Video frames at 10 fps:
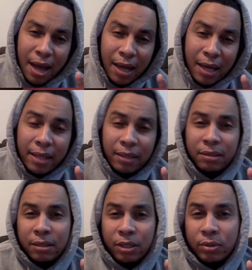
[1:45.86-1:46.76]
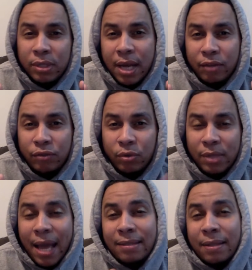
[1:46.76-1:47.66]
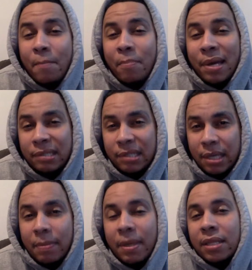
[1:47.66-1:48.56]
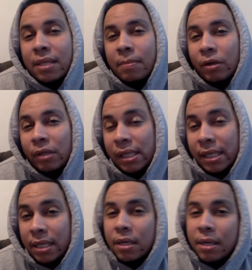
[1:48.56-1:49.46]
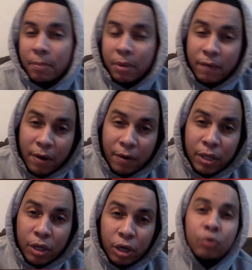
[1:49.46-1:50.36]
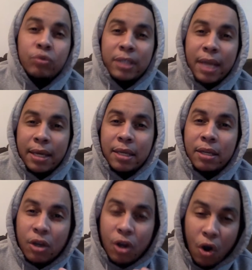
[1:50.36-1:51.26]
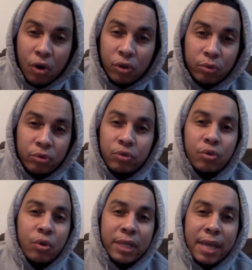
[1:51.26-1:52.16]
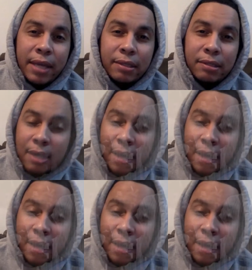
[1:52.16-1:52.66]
I like the Houston Astros as the best team in the American League, but a very close second are those New York Yankees.